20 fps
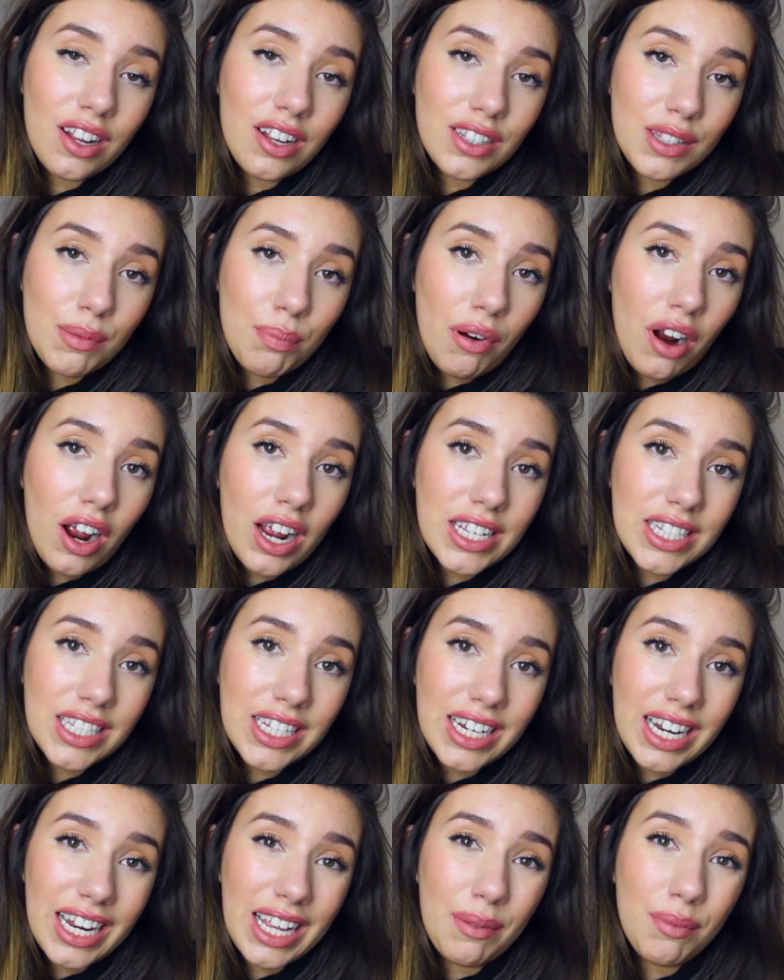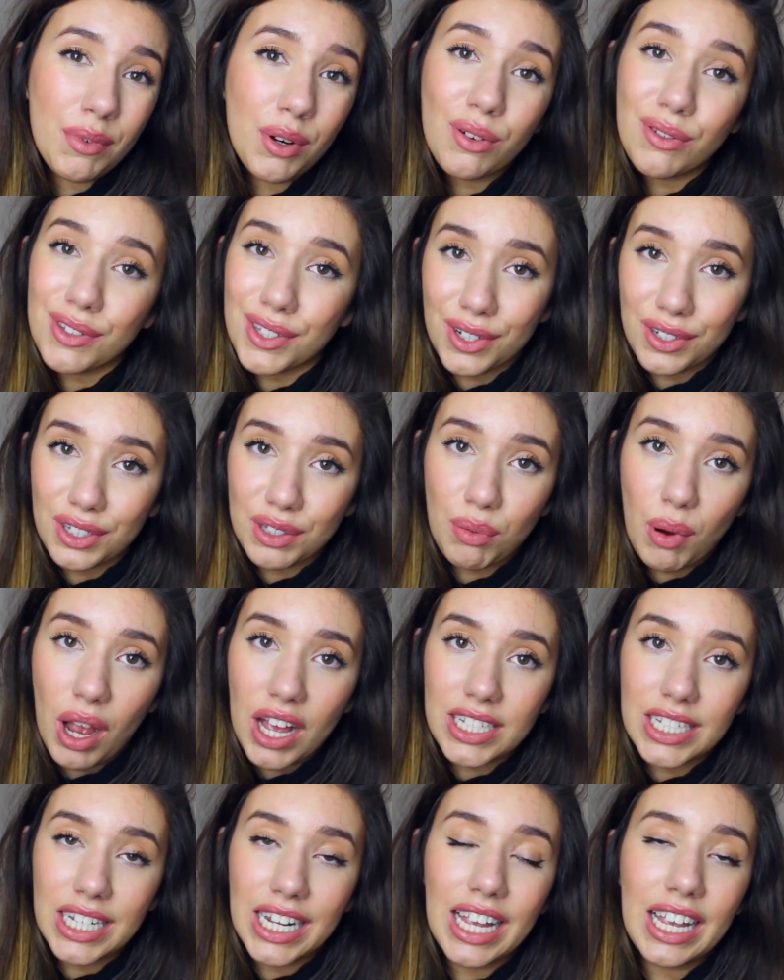surprisingly, well, not so
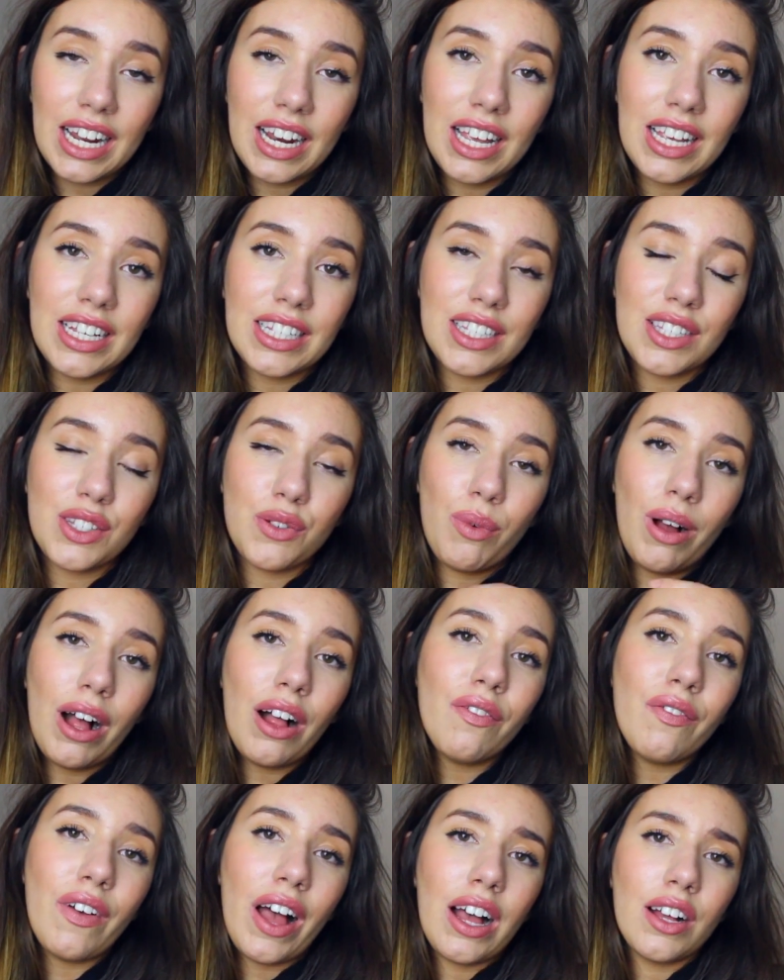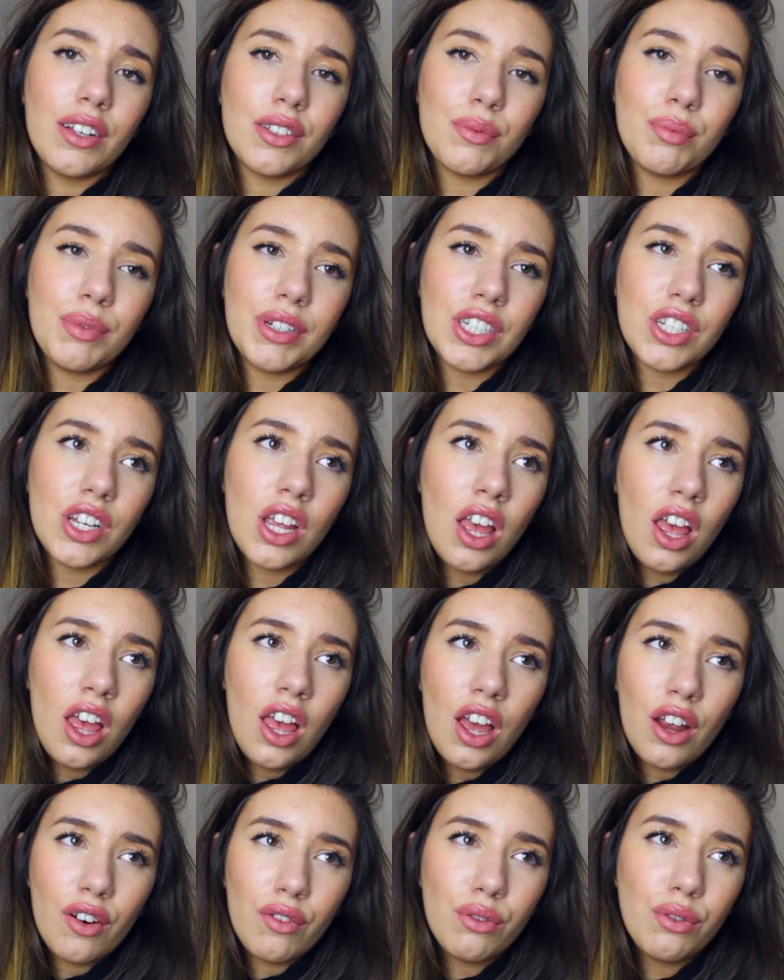surprisingly, in his 12th house, which
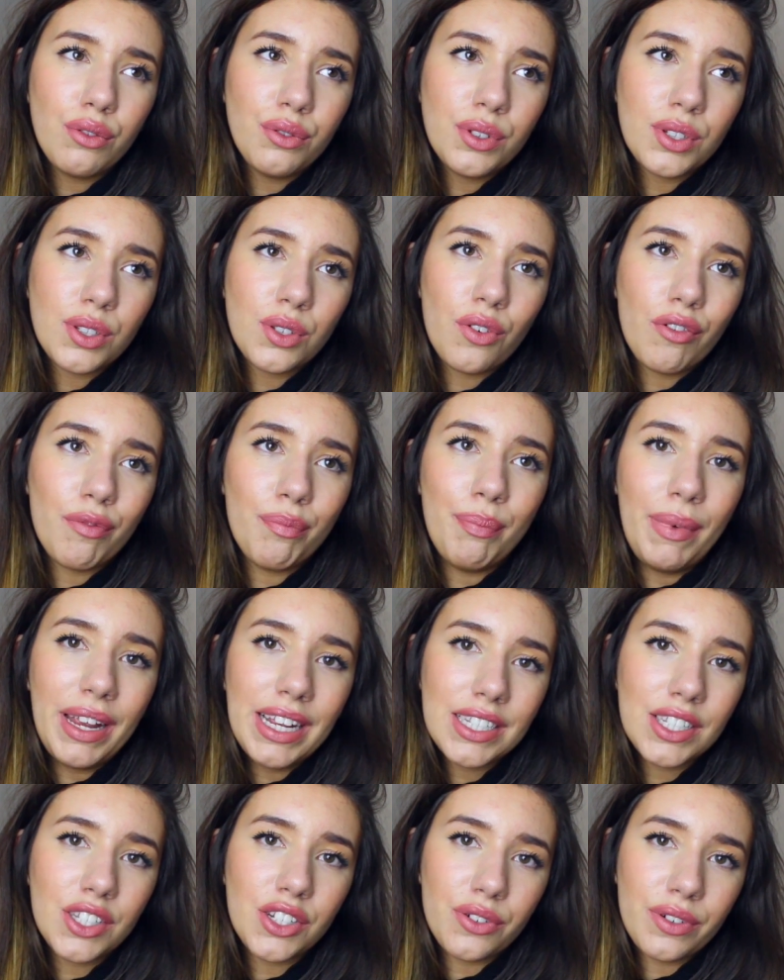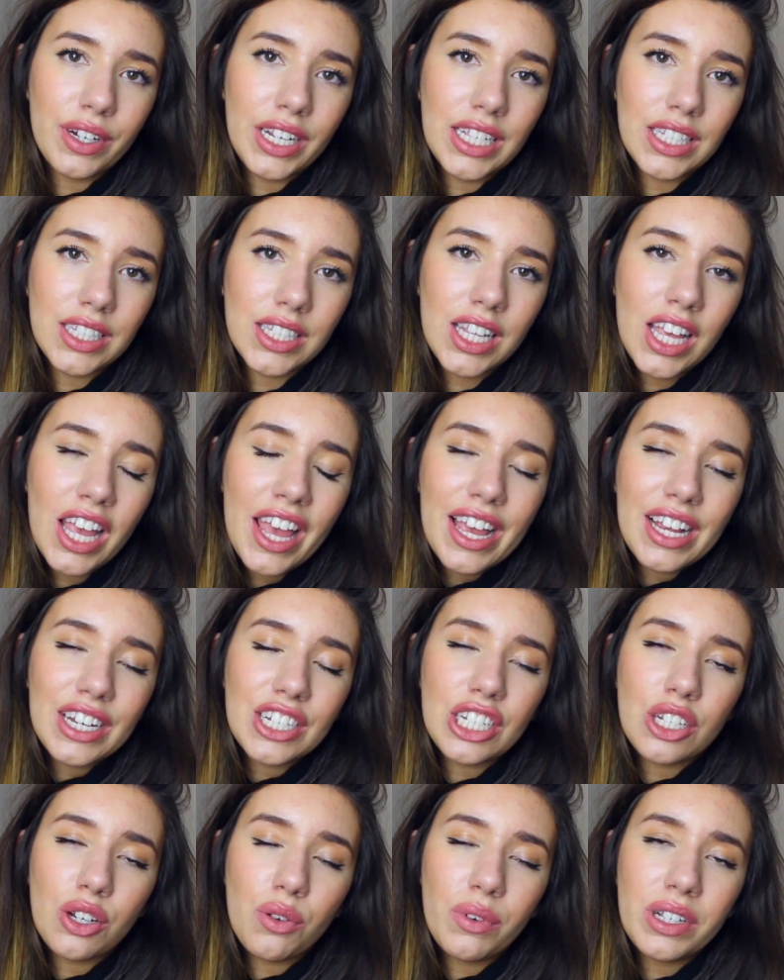rules sort of mysteries.
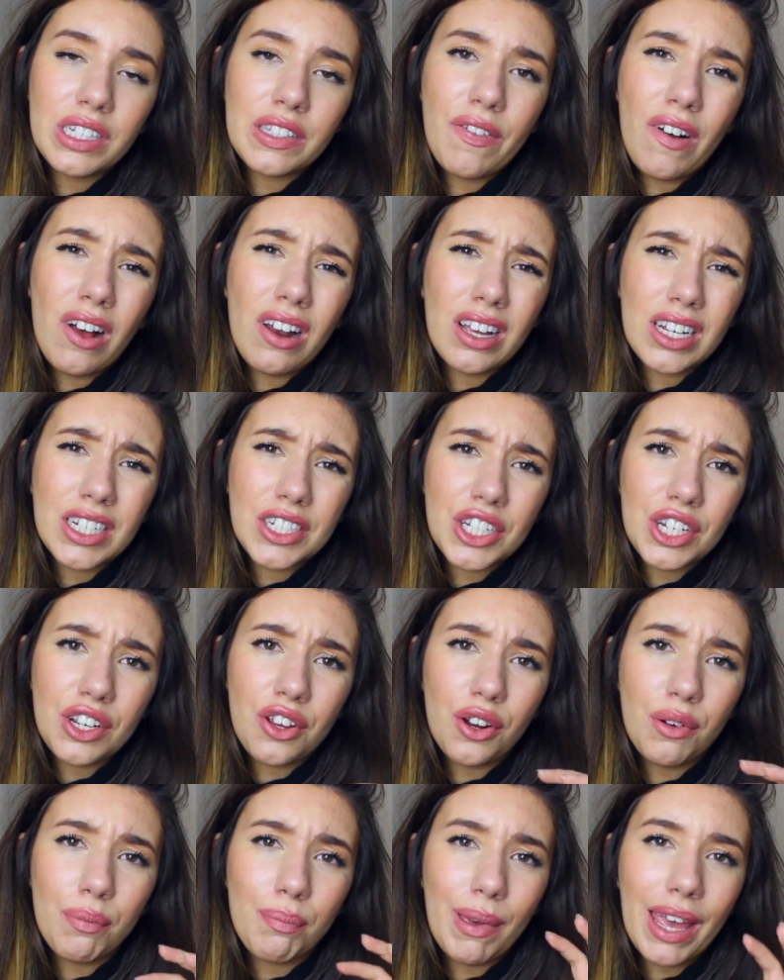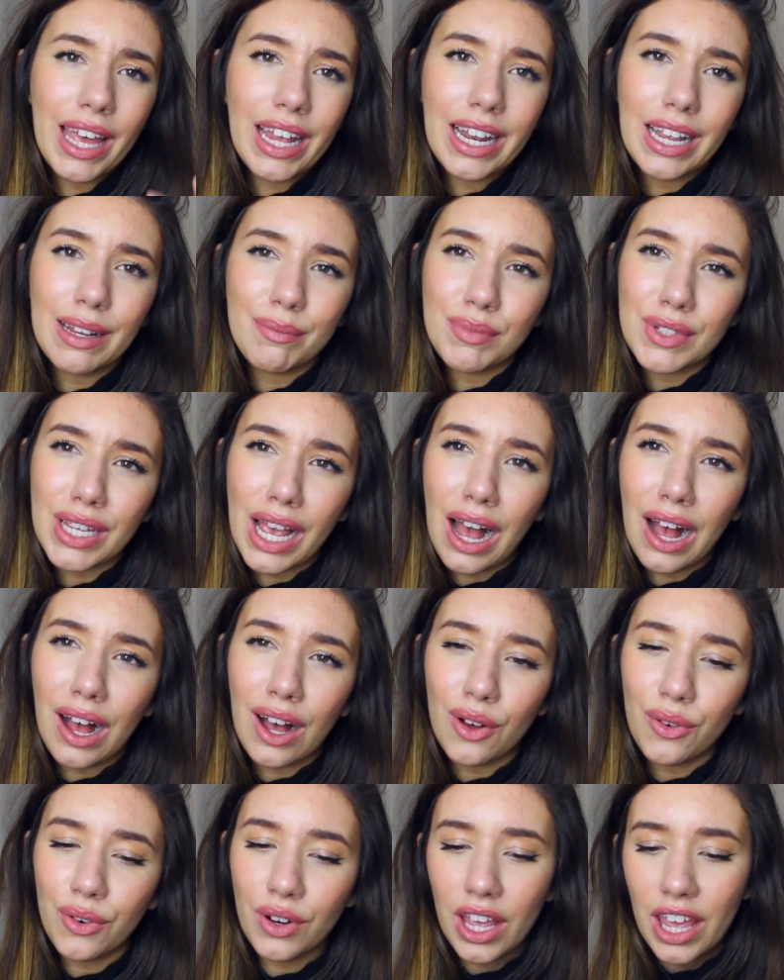She always felt like she couldn't pin him
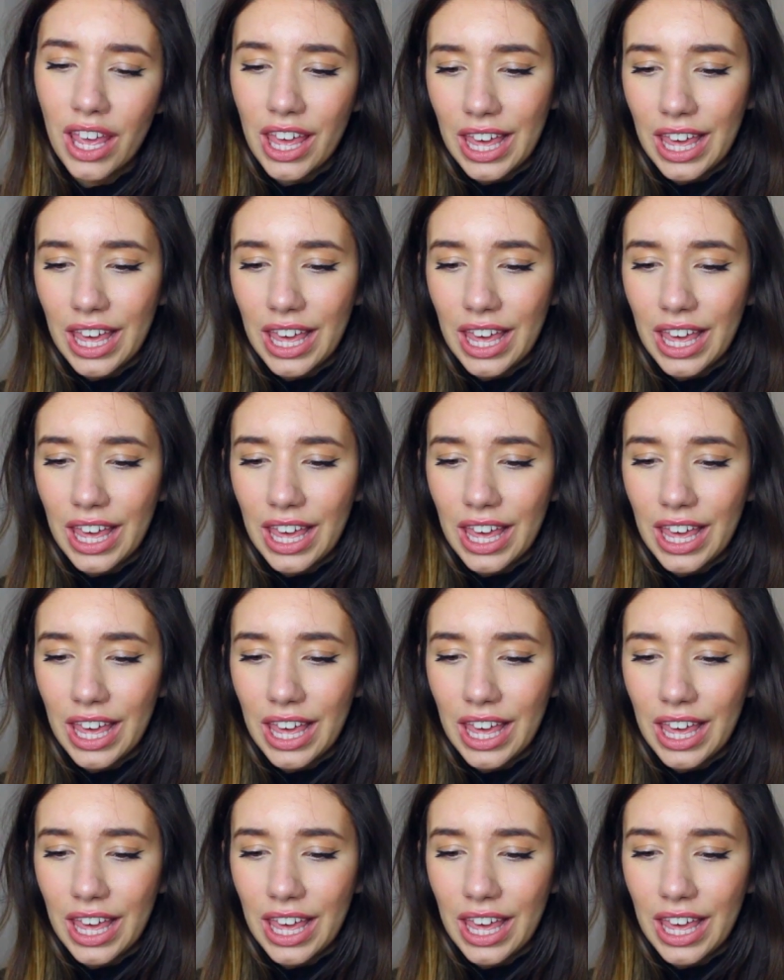down.